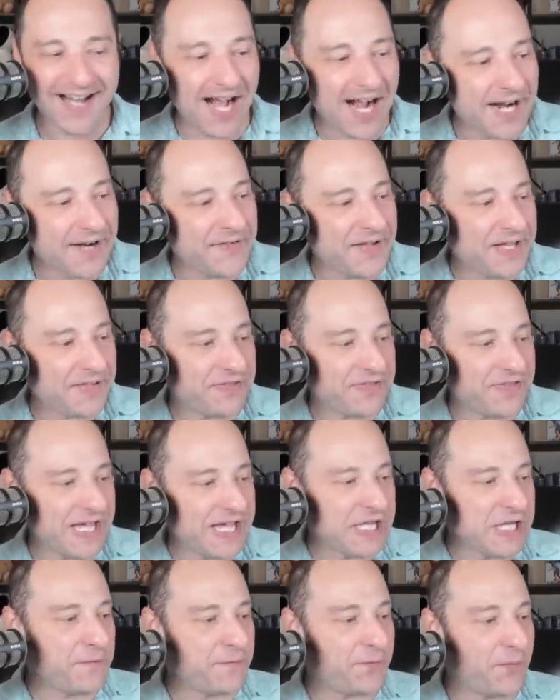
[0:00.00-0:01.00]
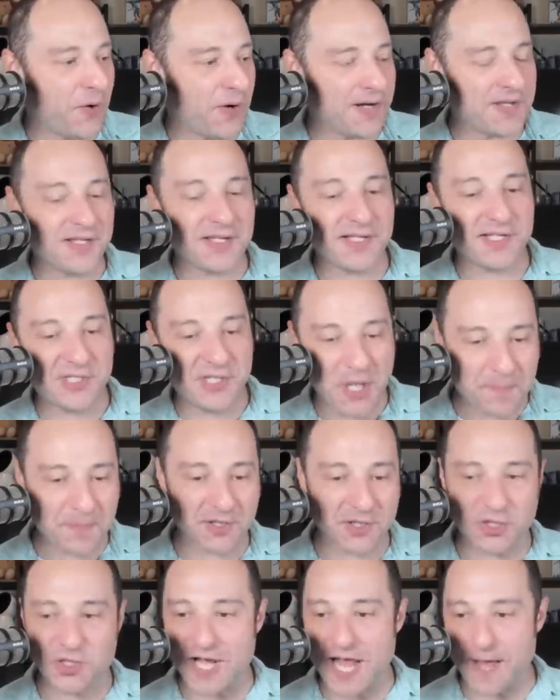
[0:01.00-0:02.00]
Harvey, thank you for the
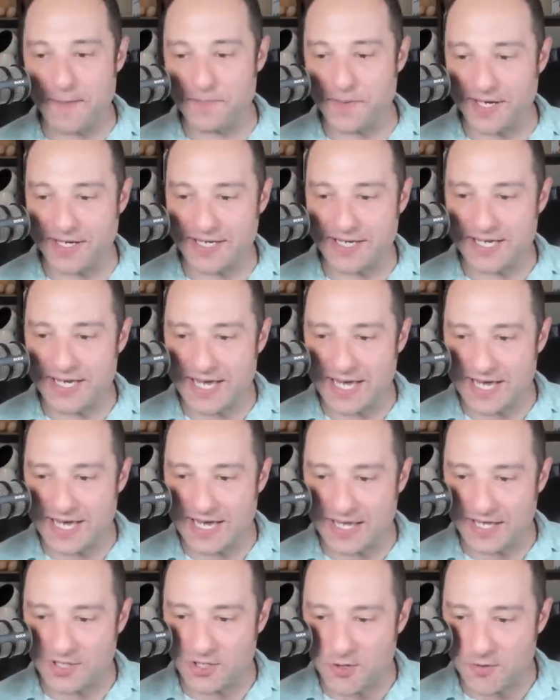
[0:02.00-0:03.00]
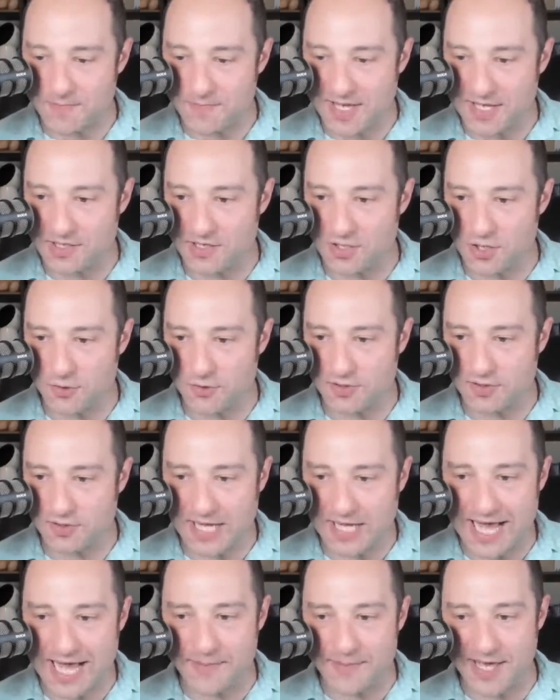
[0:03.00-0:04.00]
super chat, buddy. Uh, no men, no
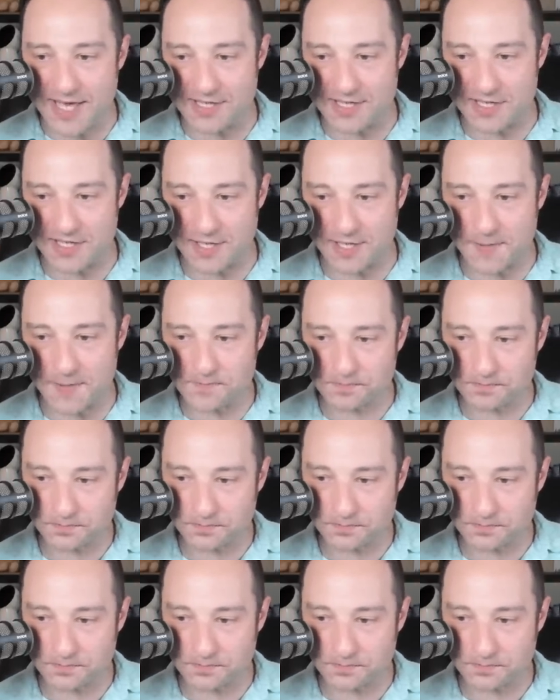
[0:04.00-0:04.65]
comment here.